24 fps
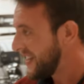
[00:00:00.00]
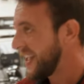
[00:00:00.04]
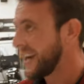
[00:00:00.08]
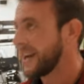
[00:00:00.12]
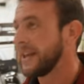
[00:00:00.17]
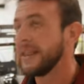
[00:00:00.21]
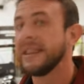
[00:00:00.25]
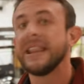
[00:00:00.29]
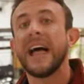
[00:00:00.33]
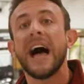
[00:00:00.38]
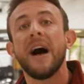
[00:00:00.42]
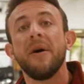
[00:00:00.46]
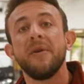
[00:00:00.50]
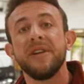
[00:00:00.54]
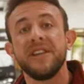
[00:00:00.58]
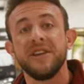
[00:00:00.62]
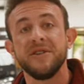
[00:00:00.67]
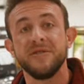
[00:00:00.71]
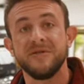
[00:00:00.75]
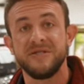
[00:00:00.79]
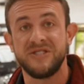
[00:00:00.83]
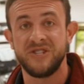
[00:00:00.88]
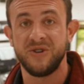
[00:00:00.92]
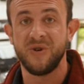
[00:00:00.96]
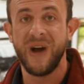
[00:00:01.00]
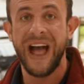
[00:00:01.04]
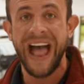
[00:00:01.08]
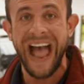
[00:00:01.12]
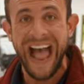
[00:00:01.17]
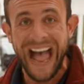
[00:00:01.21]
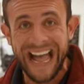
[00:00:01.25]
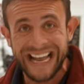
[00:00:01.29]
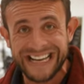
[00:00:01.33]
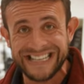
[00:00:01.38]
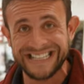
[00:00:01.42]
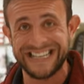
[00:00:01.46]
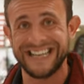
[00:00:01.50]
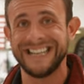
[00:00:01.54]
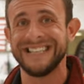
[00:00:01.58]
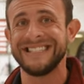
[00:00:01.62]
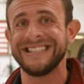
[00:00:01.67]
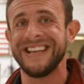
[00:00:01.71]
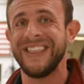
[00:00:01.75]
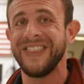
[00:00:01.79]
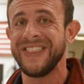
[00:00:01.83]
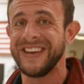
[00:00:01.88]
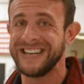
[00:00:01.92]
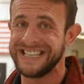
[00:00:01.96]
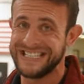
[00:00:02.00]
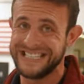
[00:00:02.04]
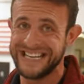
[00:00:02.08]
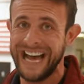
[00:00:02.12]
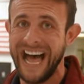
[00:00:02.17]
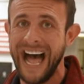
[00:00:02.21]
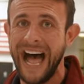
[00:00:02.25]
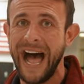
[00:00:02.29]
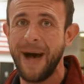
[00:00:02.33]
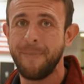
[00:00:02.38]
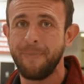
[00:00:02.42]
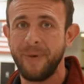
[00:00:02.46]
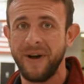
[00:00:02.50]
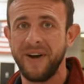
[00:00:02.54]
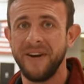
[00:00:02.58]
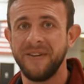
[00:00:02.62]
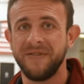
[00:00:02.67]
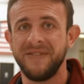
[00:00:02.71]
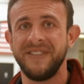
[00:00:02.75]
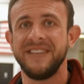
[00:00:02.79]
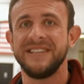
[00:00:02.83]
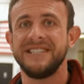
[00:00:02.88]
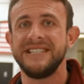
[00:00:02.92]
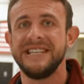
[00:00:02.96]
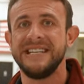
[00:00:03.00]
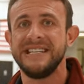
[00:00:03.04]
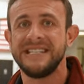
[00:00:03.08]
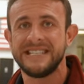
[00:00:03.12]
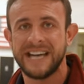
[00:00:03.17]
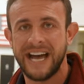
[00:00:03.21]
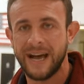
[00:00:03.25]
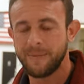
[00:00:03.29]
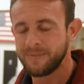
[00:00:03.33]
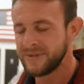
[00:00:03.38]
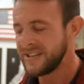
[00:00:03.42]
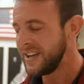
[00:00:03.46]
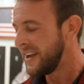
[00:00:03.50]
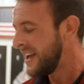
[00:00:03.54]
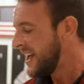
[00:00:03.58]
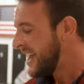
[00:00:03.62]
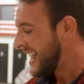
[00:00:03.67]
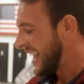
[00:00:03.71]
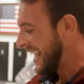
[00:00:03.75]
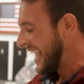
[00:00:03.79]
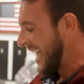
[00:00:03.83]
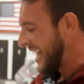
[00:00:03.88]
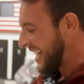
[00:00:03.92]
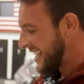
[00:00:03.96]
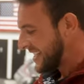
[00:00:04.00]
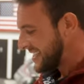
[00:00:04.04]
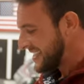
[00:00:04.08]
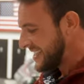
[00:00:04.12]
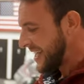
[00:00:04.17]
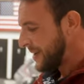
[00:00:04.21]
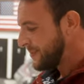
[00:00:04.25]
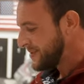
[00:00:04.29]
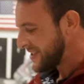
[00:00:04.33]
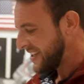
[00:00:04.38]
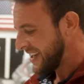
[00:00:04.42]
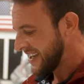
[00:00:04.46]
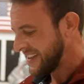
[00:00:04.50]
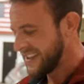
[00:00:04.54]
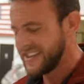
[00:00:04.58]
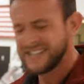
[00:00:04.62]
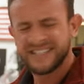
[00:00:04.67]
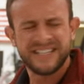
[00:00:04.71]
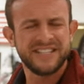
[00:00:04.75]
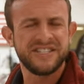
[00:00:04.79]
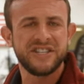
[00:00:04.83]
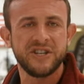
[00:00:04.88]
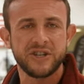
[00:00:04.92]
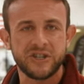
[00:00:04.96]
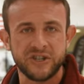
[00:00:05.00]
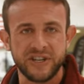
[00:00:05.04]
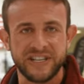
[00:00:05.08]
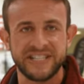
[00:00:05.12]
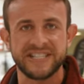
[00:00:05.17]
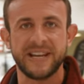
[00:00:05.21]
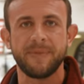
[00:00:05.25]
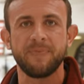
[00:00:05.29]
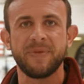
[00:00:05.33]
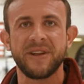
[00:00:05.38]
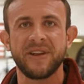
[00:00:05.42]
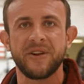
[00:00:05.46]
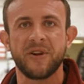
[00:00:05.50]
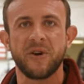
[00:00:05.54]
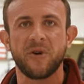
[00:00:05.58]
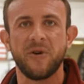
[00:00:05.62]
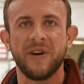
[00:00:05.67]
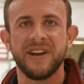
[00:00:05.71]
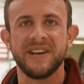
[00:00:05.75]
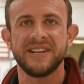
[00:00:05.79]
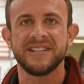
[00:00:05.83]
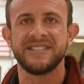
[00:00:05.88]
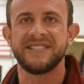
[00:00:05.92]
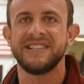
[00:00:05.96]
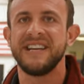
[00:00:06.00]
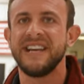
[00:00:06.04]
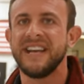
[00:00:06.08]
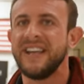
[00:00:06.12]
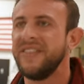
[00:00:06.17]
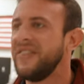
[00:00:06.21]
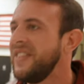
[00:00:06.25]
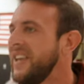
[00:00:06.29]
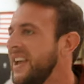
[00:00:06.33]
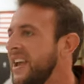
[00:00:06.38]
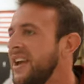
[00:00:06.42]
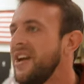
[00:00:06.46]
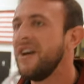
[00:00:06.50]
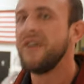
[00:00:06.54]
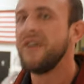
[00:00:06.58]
that allow you to access the top of the T-tops. Getting steps like this is usually something you're going to see in the